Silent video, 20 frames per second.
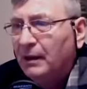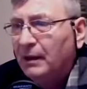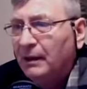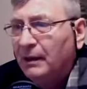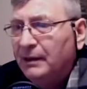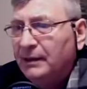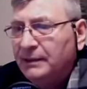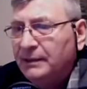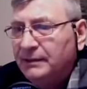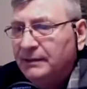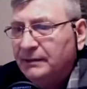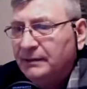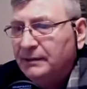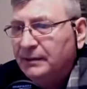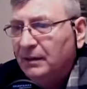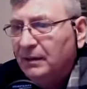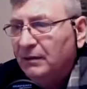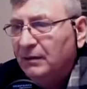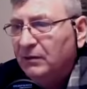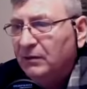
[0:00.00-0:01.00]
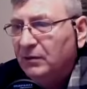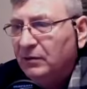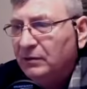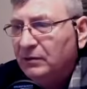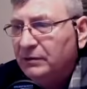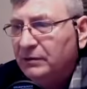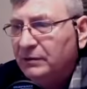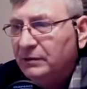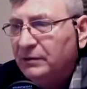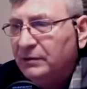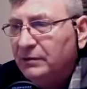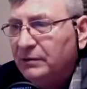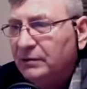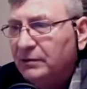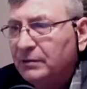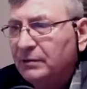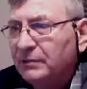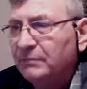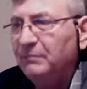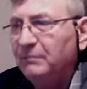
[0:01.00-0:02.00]
Let the Lord
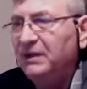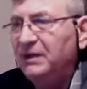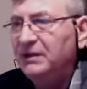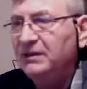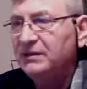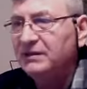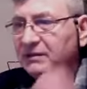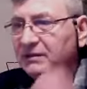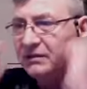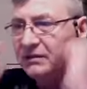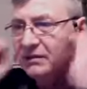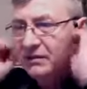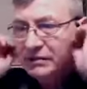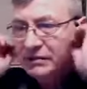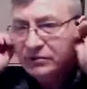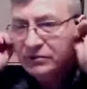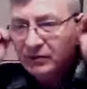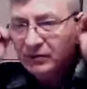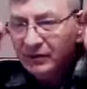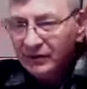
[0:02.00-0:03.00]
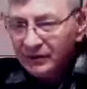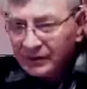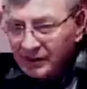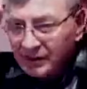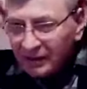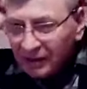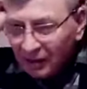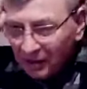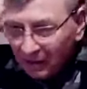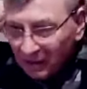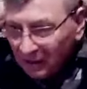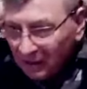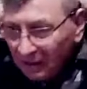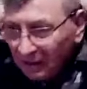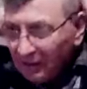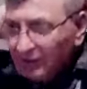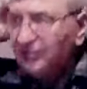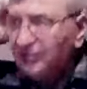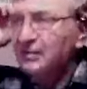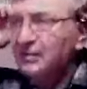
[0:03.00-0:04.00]
minister unto us.
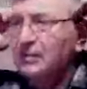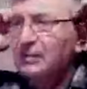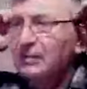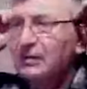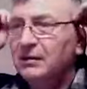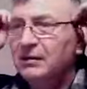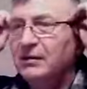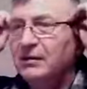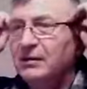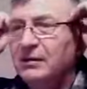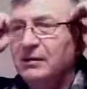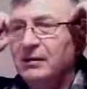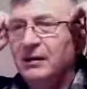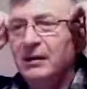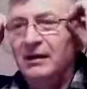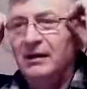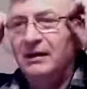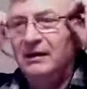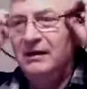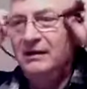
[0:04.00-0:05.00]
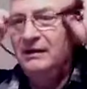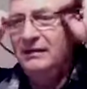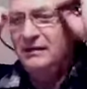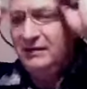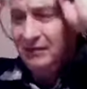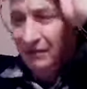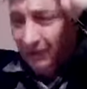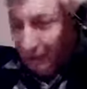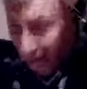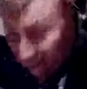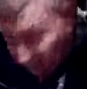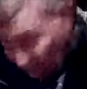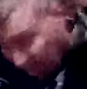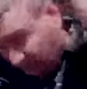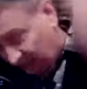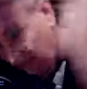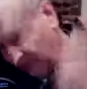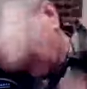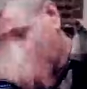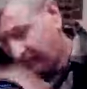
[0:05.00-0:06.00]
Let the
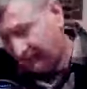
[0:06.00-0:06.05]
Lord